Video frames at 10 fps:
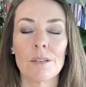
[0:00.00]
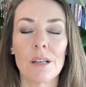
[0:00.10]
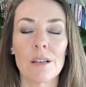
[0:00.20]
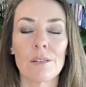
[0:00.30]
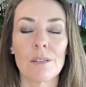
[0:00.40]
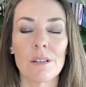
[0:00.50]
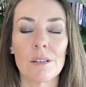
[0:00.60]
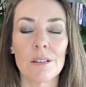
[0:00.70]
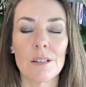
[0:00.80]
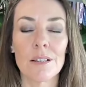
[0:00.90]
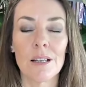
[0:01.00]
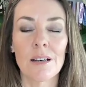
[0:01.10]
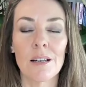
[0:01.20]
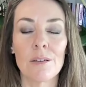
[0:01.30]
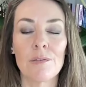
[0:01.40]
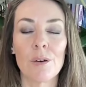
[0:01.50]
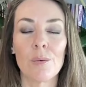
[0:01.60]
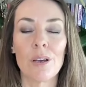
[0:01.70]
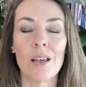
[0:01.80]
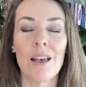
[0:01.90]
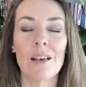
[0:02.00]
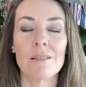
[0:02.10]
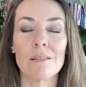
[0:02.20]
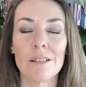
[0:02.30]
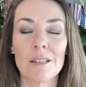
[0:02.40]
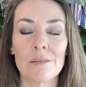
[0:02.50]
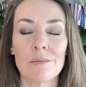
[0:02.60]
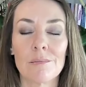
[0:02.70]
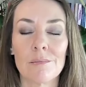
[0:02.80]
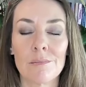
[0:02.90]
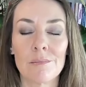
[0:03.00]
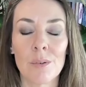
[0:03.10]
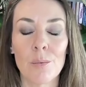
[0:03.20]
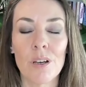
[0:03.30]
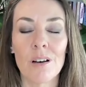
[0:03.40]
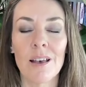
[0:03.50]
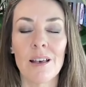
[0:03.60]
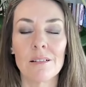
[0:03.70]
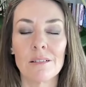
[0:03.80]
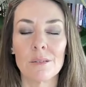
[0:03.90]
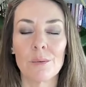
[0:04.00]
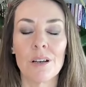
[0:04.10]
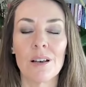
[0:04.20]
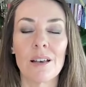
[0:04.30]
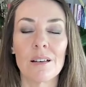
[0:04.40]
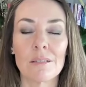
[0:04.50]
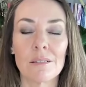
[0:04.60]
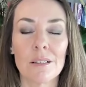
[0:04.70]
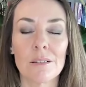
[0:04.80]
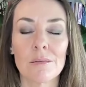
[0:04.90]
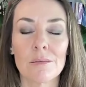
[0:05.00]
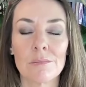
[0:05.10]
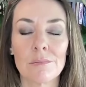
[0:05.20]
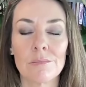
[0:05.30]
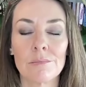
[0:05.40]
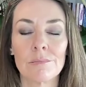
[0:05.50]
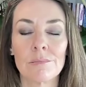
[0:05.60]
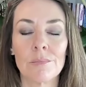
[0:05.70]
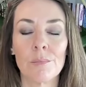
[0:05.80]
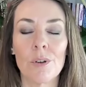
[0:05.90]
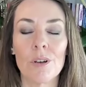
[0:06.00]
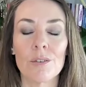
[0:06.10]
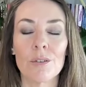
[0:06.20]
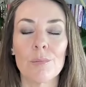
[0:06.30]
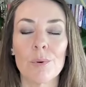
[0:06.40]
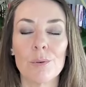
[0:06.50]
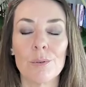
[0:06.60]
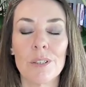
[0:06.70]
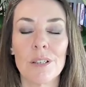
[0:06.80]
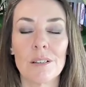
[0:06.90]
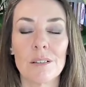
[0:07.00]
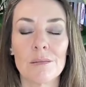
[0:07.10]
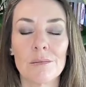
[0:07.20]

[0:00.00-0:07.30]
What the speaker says: Like suddenly I feel we're held. We are held. We are held. We are supported.